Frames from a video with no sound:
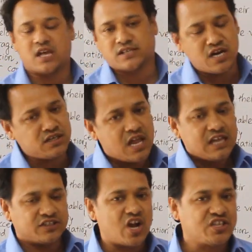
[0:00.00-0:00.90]
agent
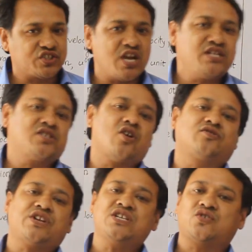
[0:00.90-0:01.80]
that changes
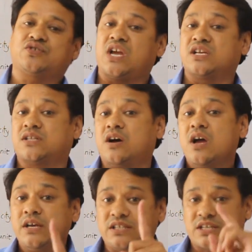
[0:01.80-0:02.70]
or tends to change
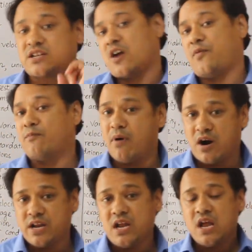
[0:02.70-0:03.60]
the state of a
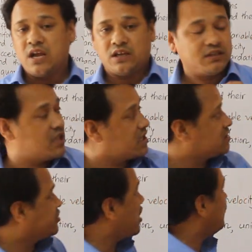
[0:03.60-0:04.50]
body. That
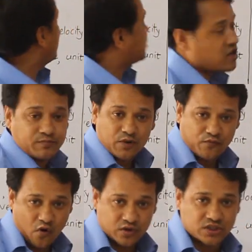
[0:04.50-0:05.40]
is the definition of the
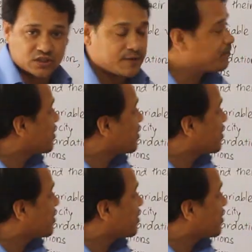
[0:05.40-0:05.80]
force.